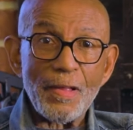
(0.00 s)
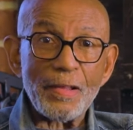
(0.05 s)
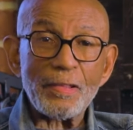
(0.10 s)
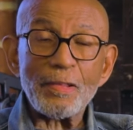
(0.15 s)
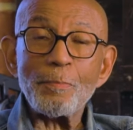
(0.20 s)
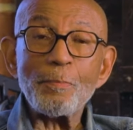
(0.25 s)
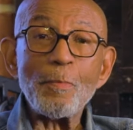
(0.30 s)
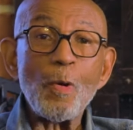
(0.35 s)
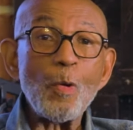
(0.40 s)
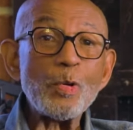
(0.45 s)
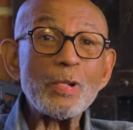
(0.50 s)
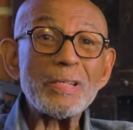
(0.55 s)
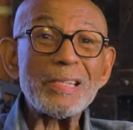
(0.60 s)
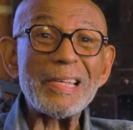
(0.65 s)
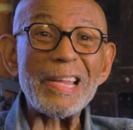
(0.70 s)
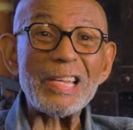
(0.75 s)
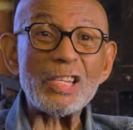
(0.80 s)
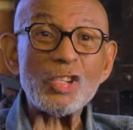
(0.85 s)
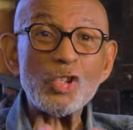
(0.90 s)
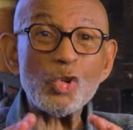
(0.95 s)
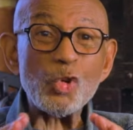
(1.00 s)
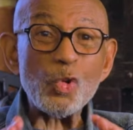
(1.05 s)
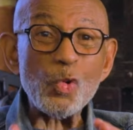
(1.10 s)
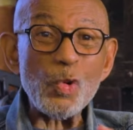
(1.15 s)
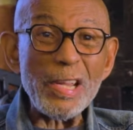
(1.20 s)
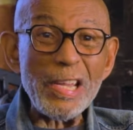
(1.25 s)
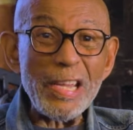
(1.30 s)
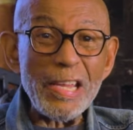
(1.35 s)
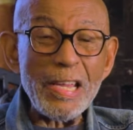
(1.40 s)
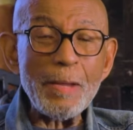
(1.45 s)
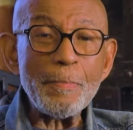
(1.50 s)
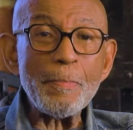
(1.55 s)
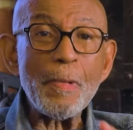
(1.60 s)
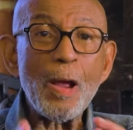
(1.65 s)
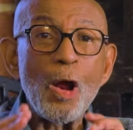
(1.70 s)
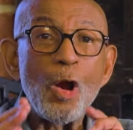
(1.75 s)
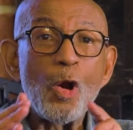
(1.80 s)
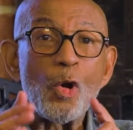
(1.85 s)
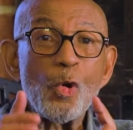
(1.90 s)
that the most extreme